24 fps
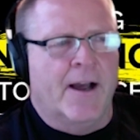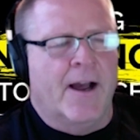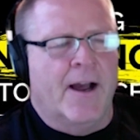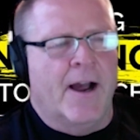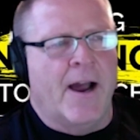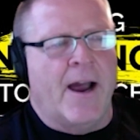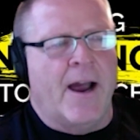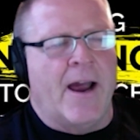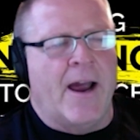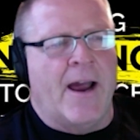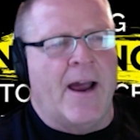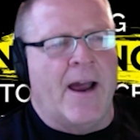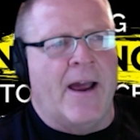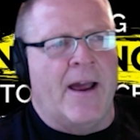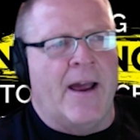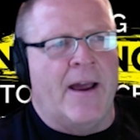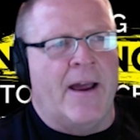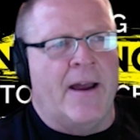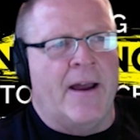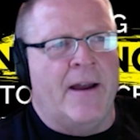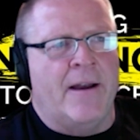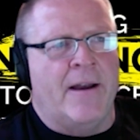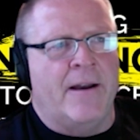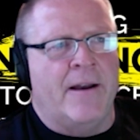
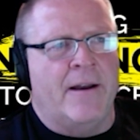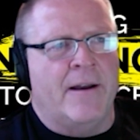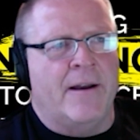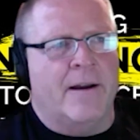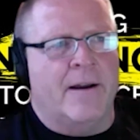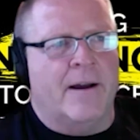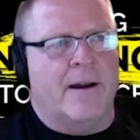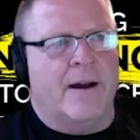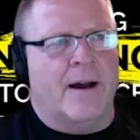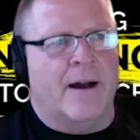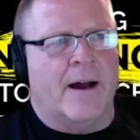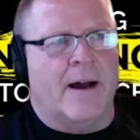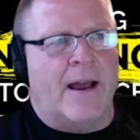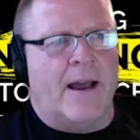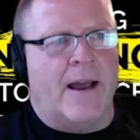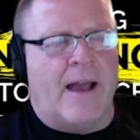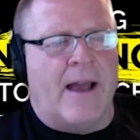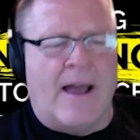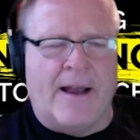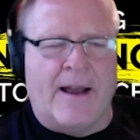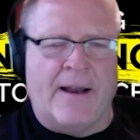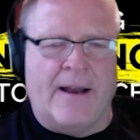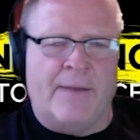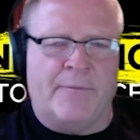And I
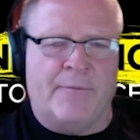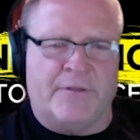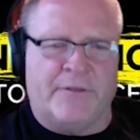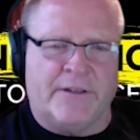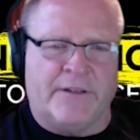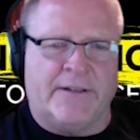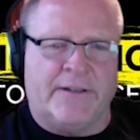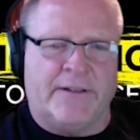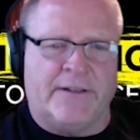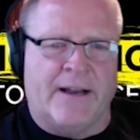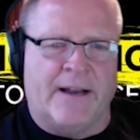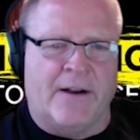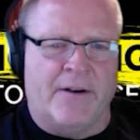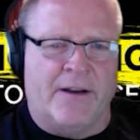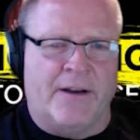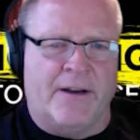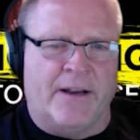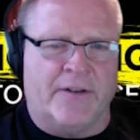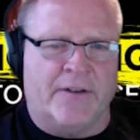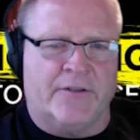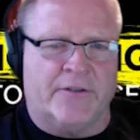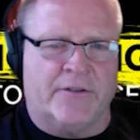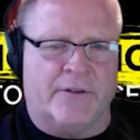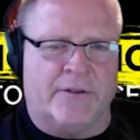had him sit down
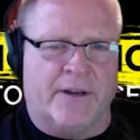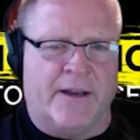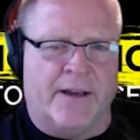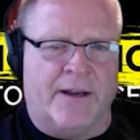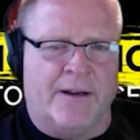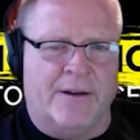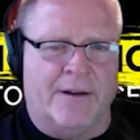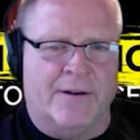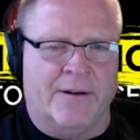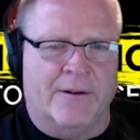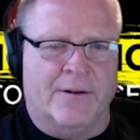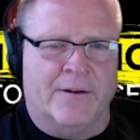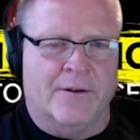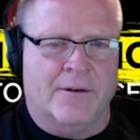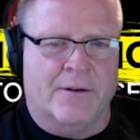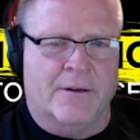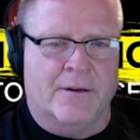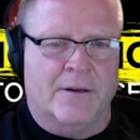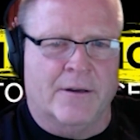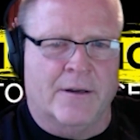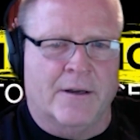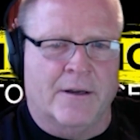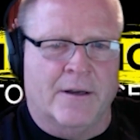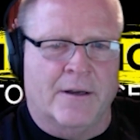yesterday.
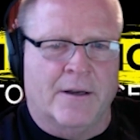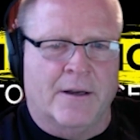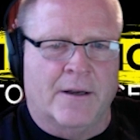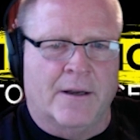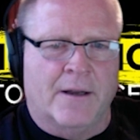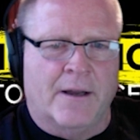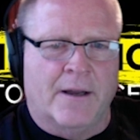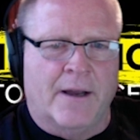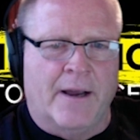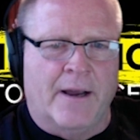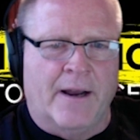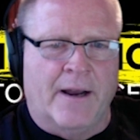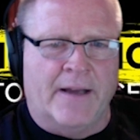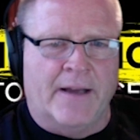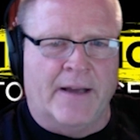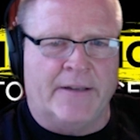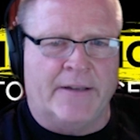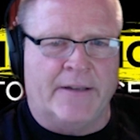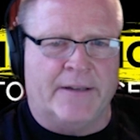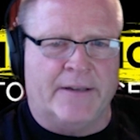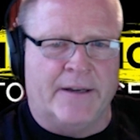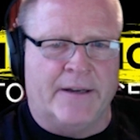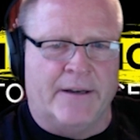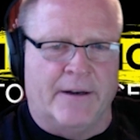And I
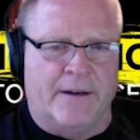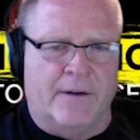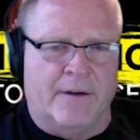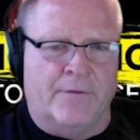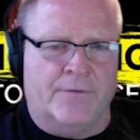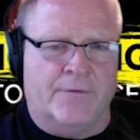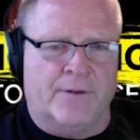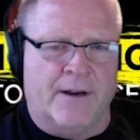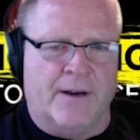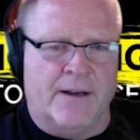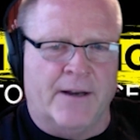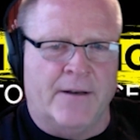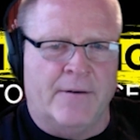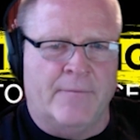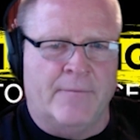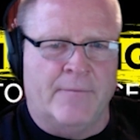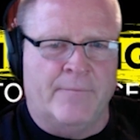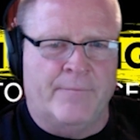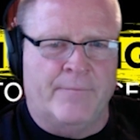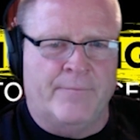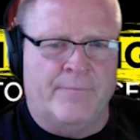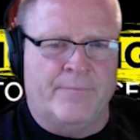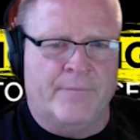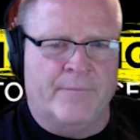said, you know, Fred,
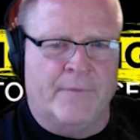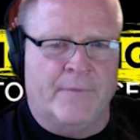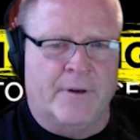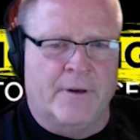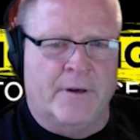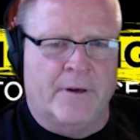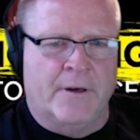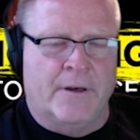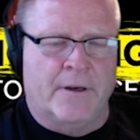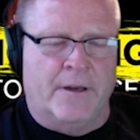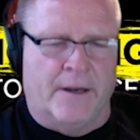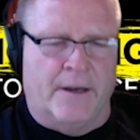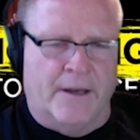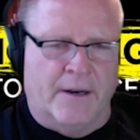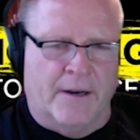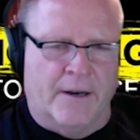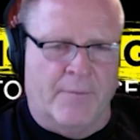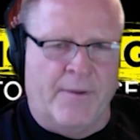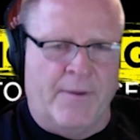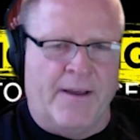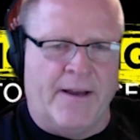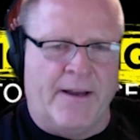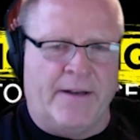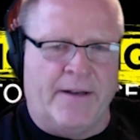you're going to
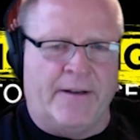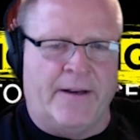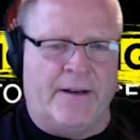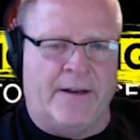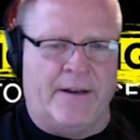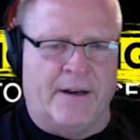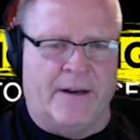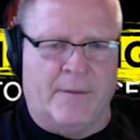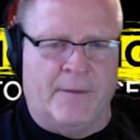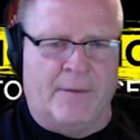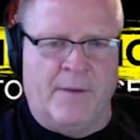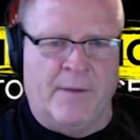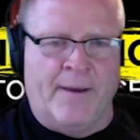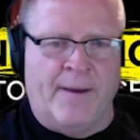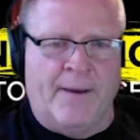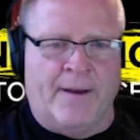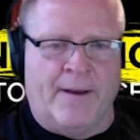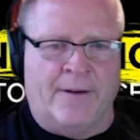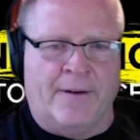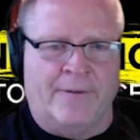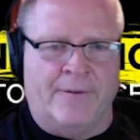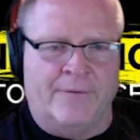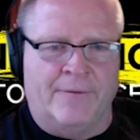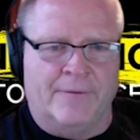be 18. You're going to be a
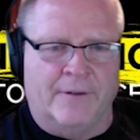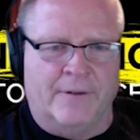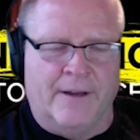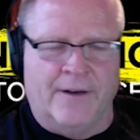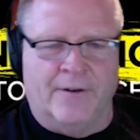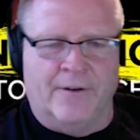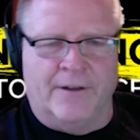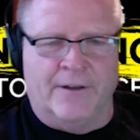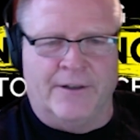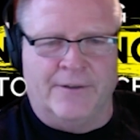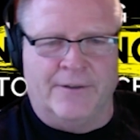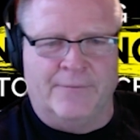man legally.